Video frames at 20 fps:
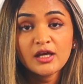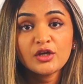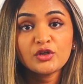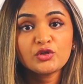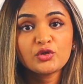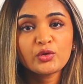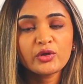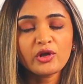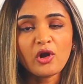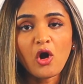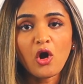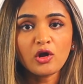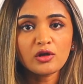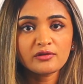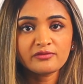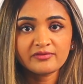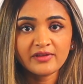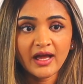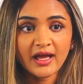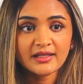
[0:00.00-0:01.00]
doing all
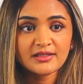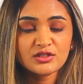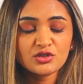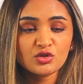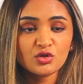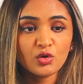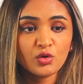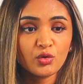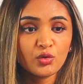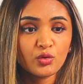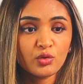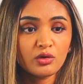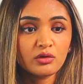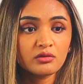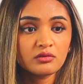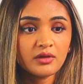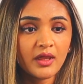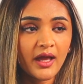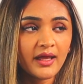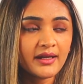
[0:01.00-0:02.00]
of that. So
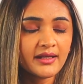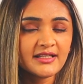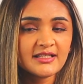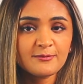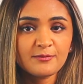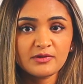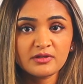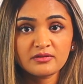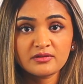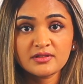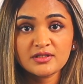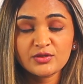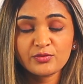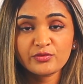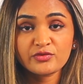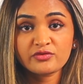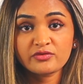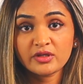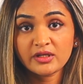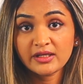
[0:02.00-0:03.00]
that experience
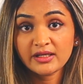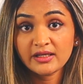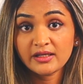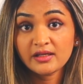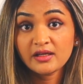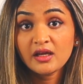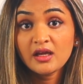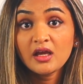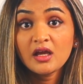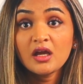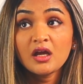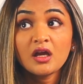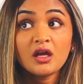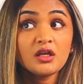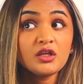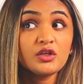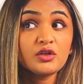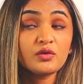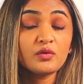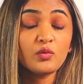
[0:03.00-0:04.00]
was really
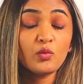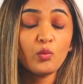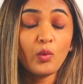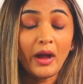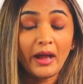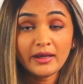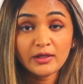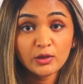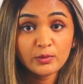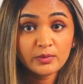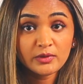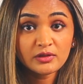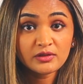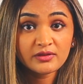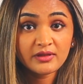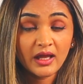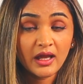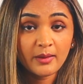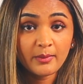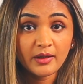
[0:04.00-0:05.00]
valuable to
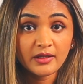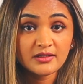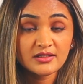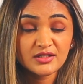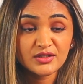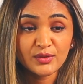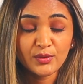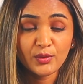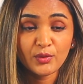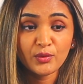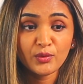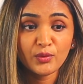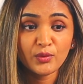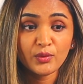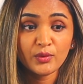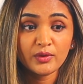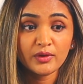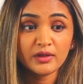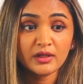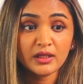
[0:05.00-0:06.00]
them, and so
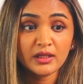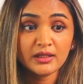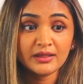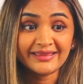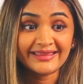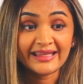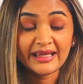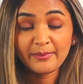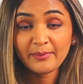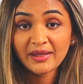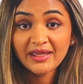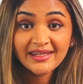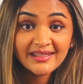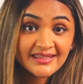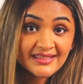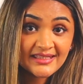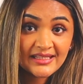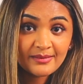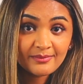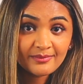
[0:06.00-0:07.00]
they made
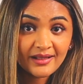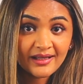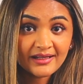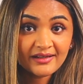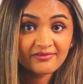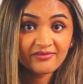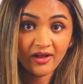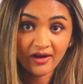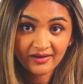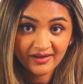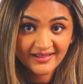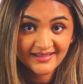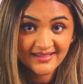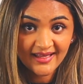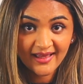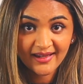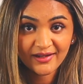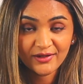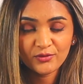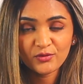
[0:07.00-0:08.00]
it seem like a very
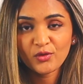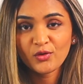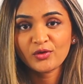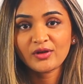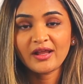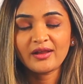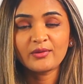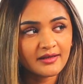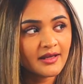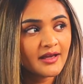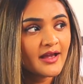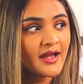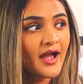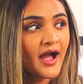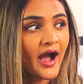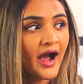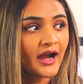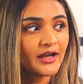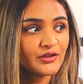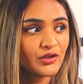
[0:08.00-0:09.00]
exciting role, and
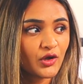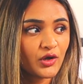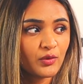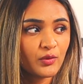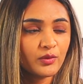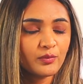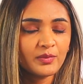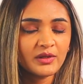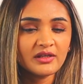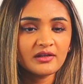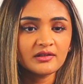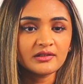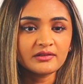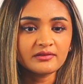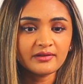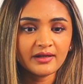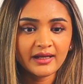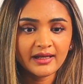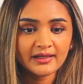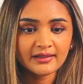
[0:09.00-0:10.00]
I thought it would be a
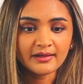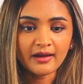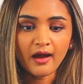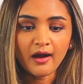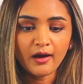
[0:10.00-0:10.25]
great